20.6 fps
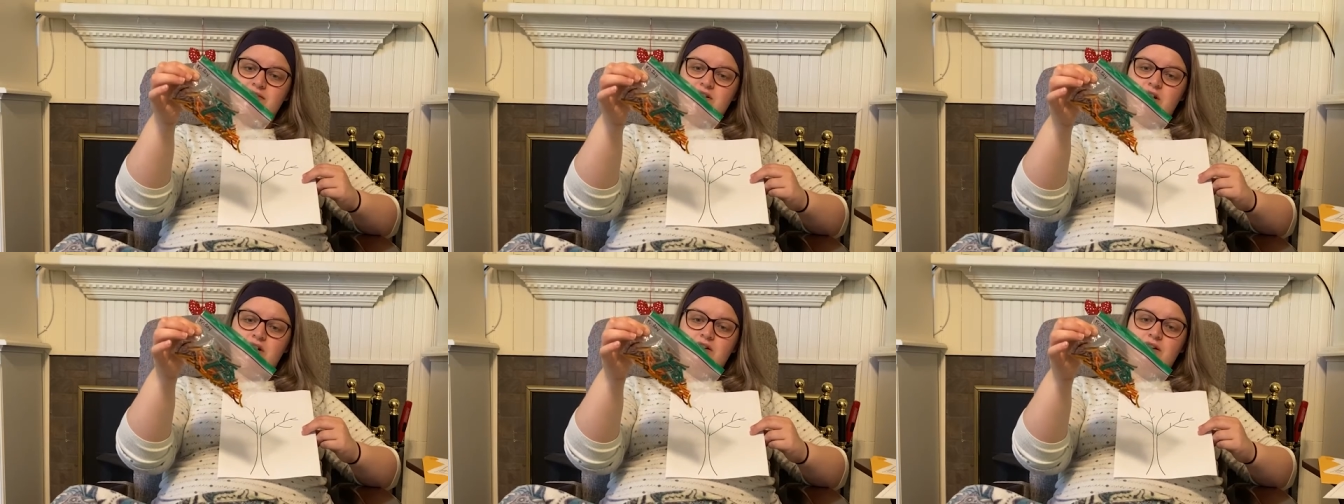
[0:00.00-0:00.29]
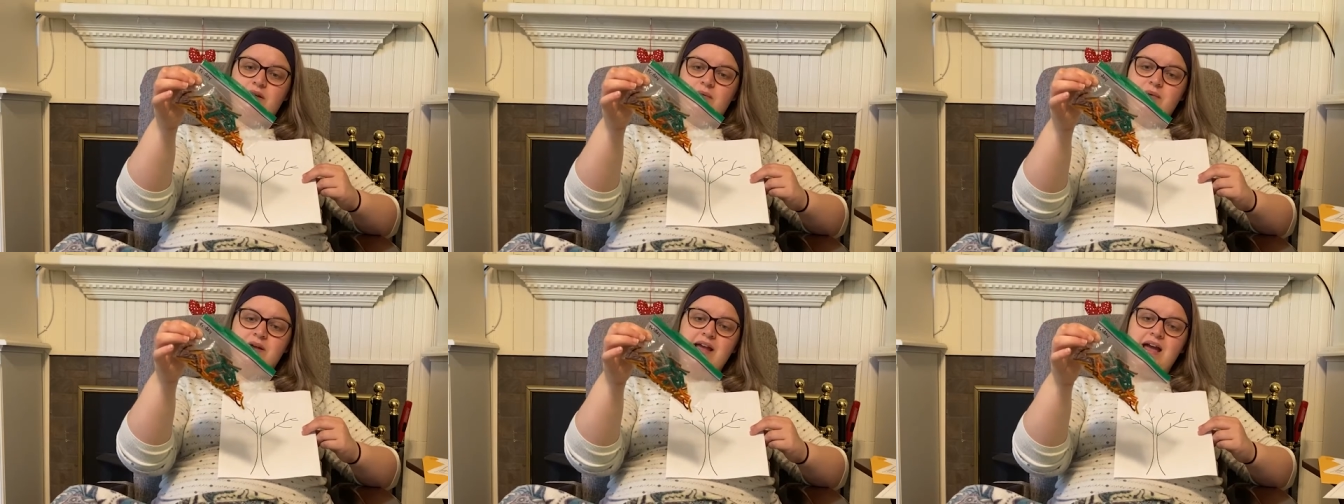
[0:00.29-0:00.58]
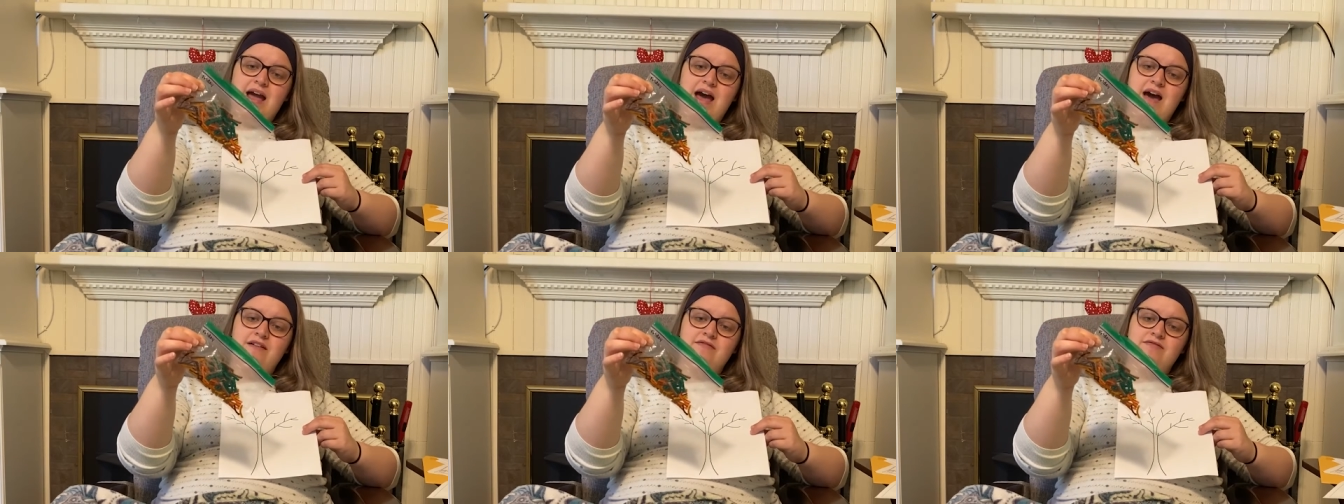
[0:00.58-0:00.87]
yarn that we
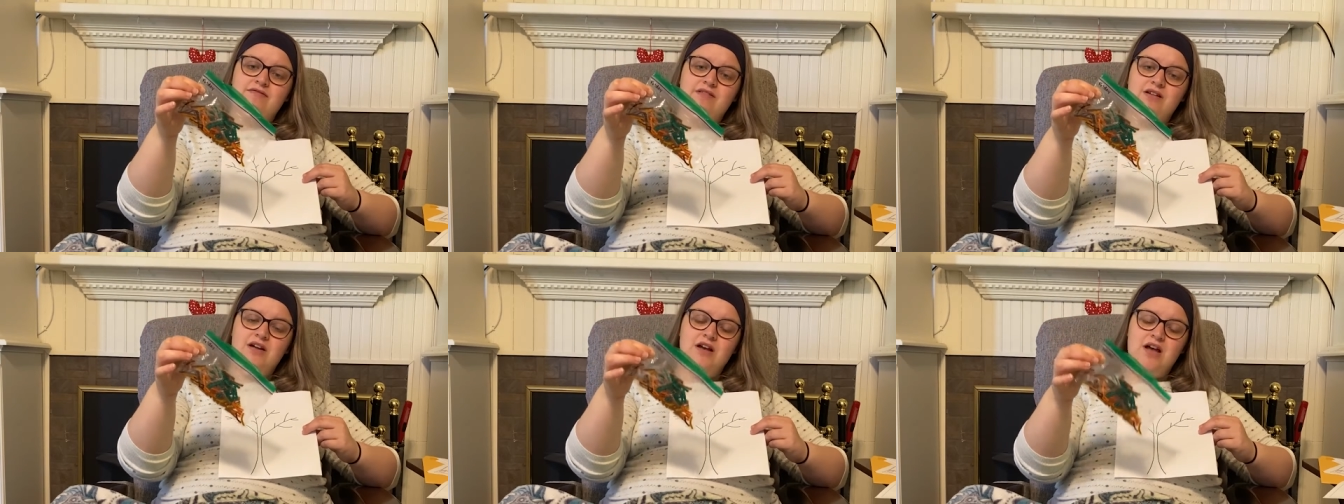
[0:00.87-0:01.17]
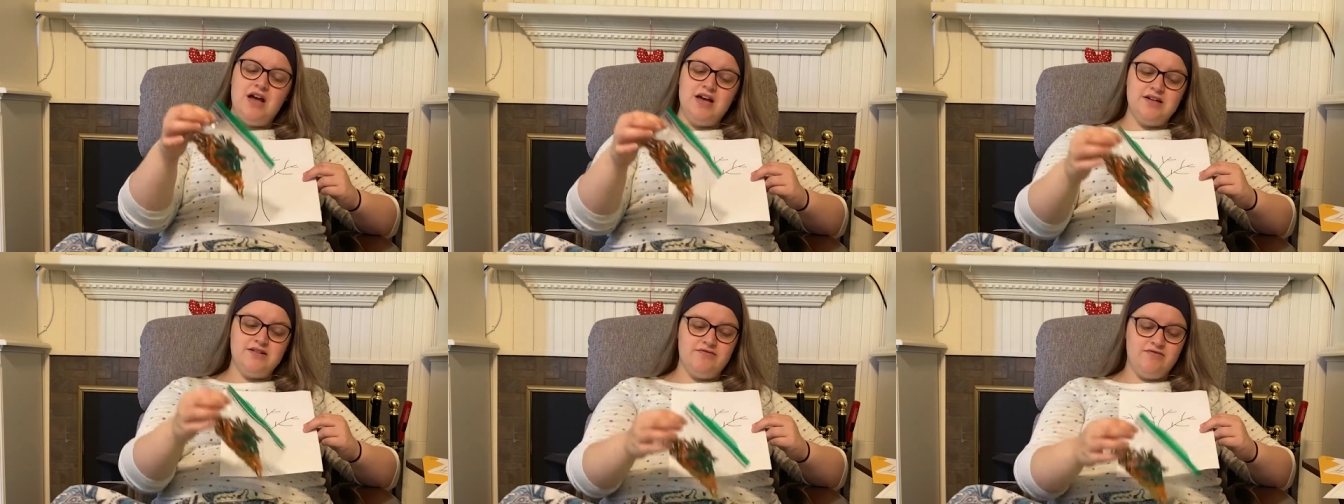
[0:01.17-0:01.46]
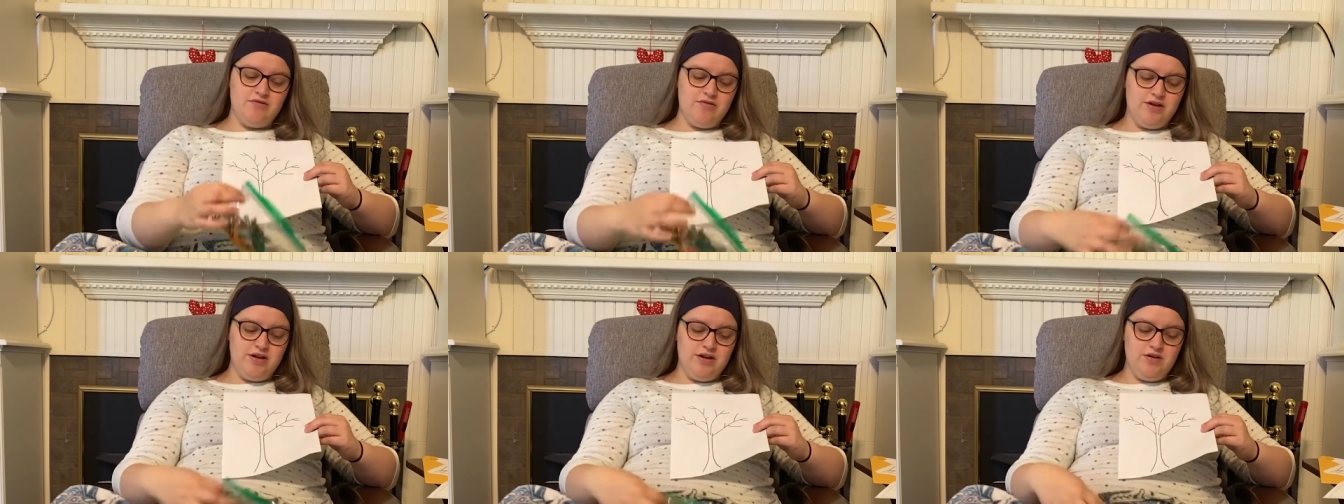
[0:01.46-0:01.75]
have cut
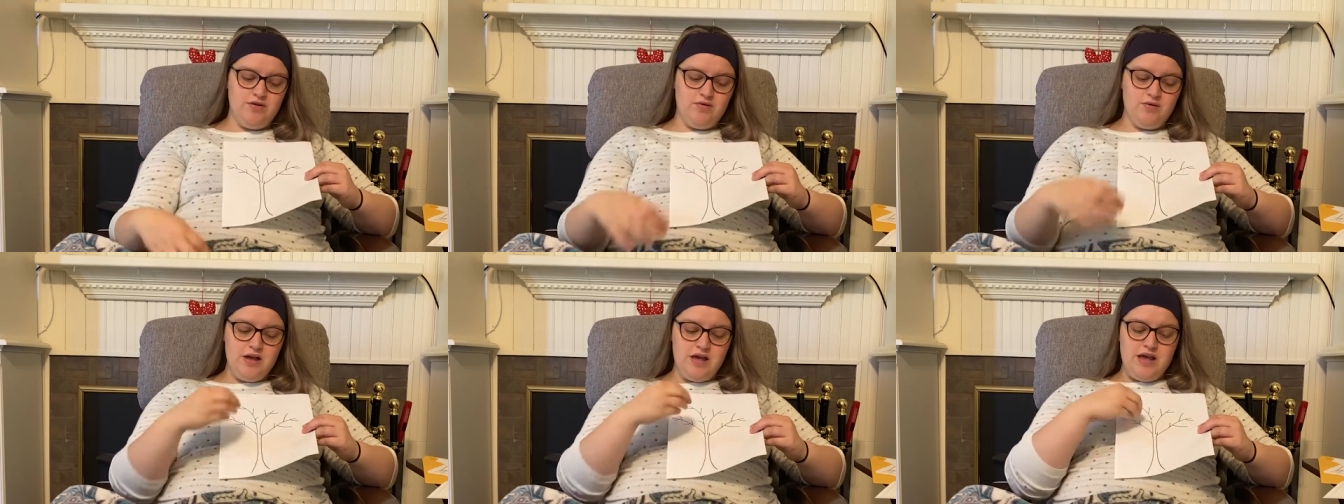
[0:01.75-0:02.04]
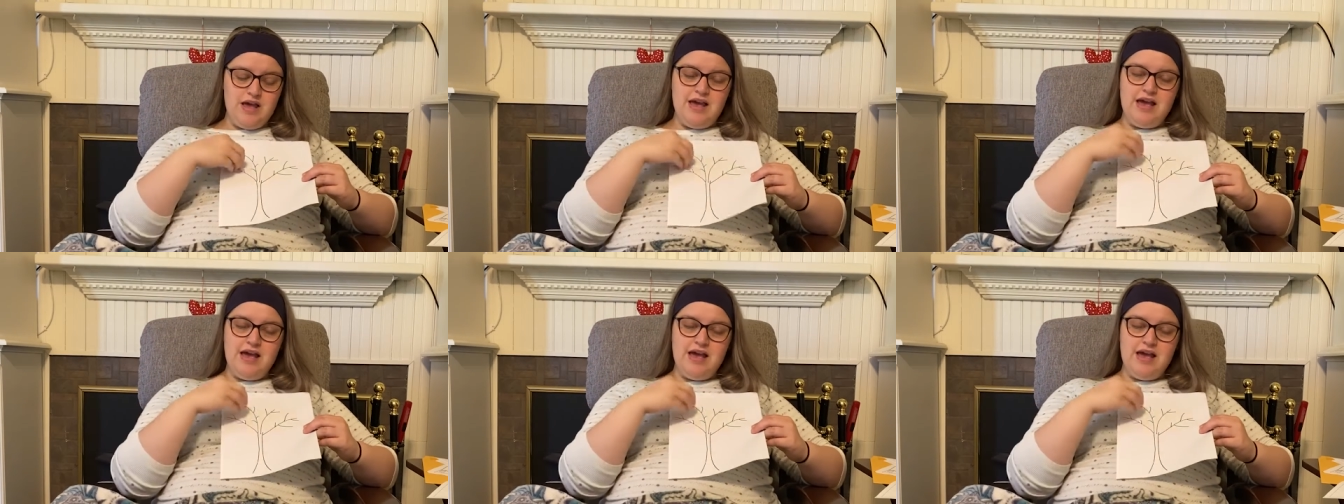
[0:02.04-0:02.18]
for you